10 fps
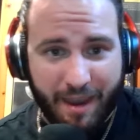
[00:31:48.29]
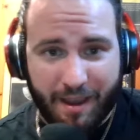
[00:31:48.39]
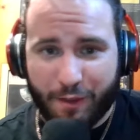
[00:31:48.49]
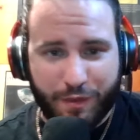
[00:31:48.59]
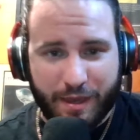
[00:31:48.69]

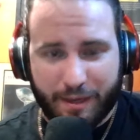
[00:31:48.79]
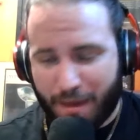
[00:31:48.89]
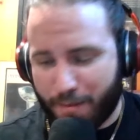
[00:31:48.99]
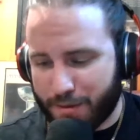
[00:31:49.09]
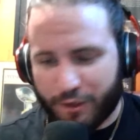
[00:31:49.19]
and, and think
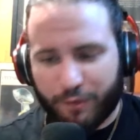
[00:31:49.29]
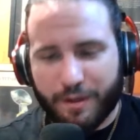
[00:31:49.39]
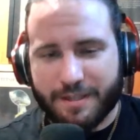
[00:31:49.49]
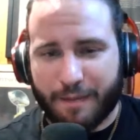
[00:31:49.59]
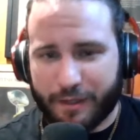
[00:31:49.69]
maybe there
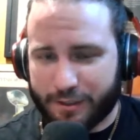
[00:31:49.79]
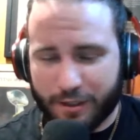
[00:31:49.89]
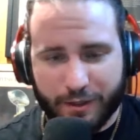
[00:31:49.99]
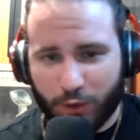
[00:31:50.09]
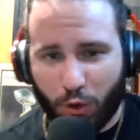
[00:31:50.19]
is something
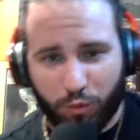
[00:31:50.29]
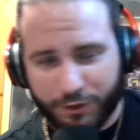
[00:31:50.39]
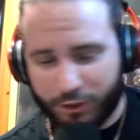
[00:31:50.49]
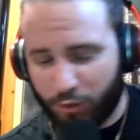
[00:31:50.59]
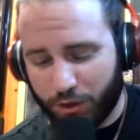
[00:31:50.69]
to this whole
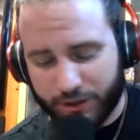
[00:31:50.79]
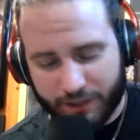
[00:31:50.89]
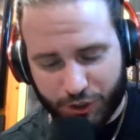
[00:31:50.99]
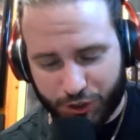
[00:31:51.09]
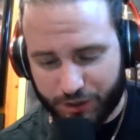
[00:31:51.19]
Russell
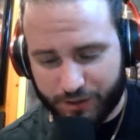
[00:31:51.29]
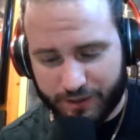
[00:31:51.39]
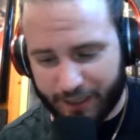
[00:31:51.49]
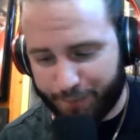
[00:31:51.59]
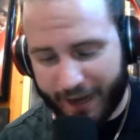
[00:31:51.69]
Wilson should
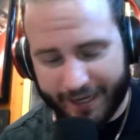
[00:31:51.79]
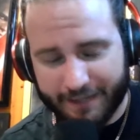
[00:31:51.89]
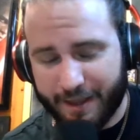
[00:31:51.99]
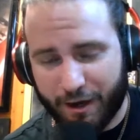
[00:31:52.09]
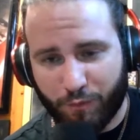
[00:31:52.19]
get back
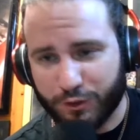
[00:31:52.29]
in there.